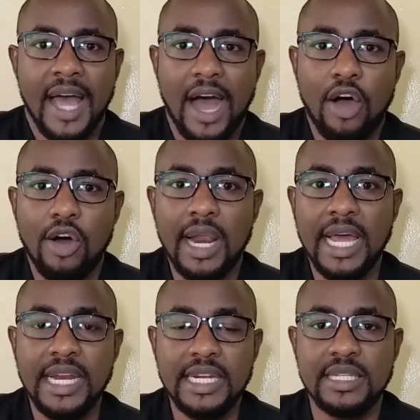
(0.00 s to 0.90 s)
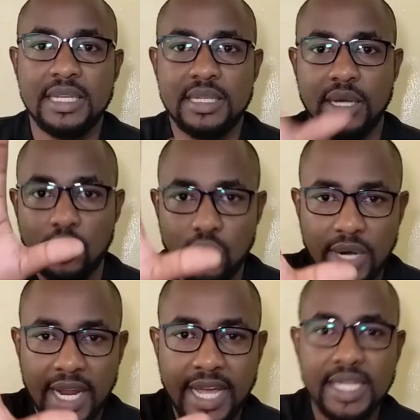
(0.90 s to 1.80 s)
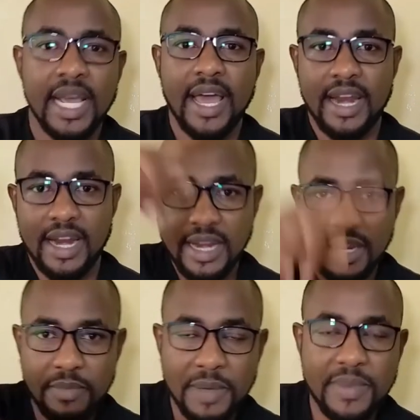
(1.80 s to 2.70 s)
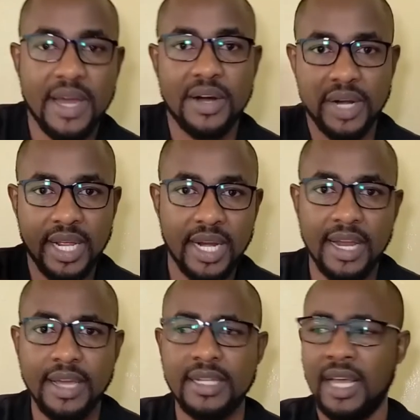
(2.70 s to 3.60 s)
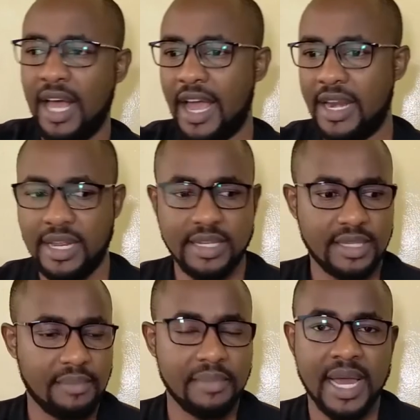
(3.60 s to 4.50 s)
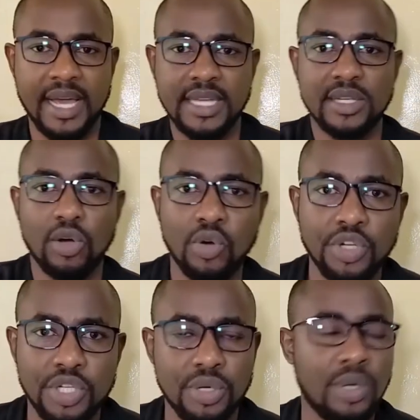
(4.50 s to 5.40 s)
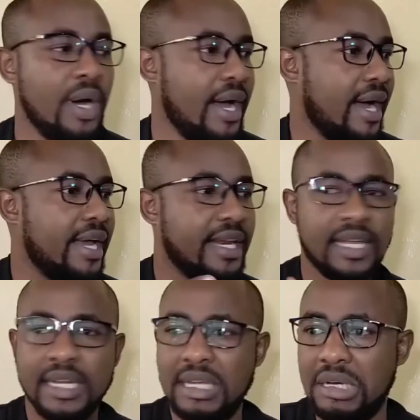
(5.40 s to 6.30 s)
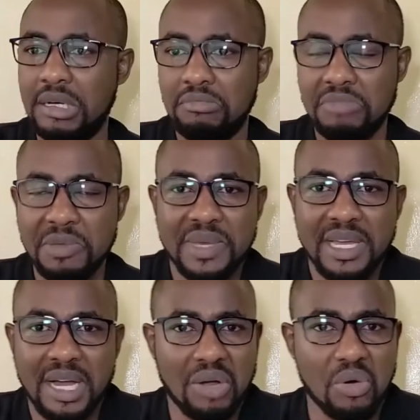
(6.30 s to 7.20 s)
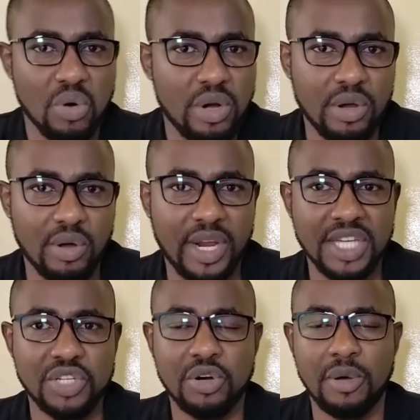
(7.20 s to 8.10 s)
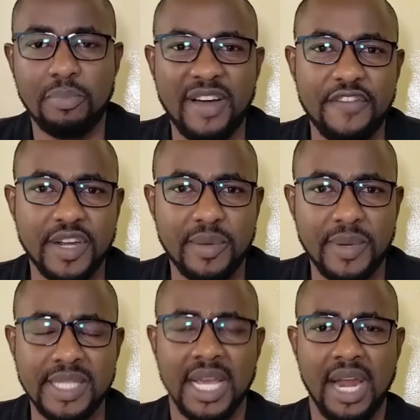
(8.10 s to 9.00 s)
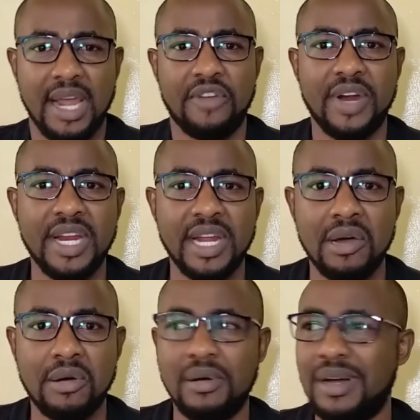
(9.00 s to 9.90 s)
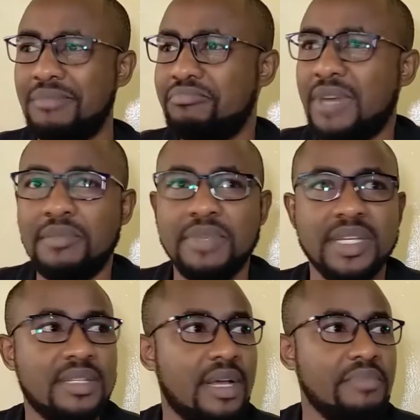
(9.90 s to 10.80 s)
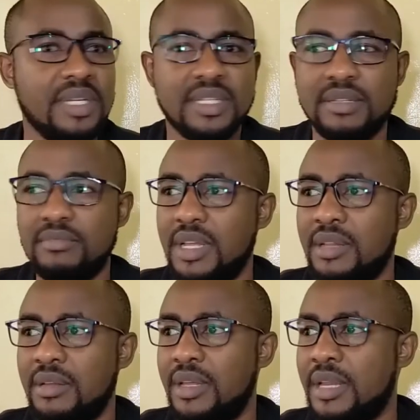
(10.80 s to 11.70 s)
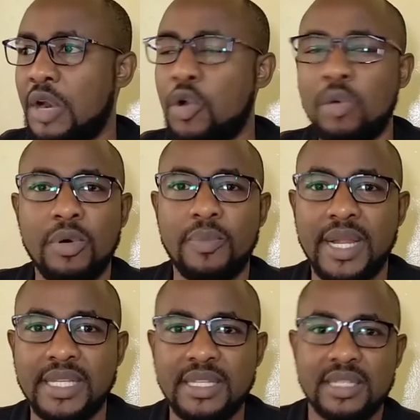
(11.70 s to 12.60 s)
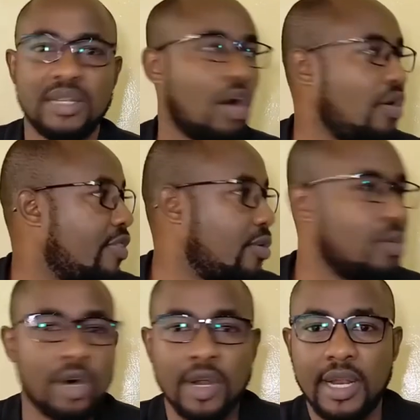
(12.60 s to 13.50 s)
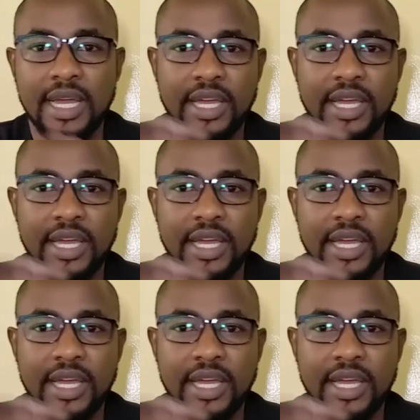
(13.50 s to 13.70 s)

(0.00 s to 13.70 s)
all I need is just a good light and I need maybe a ring light. I need some nice audio. I need maybe a good location or perfect place. Like right now, I'm just in a normal place, just on the wall, like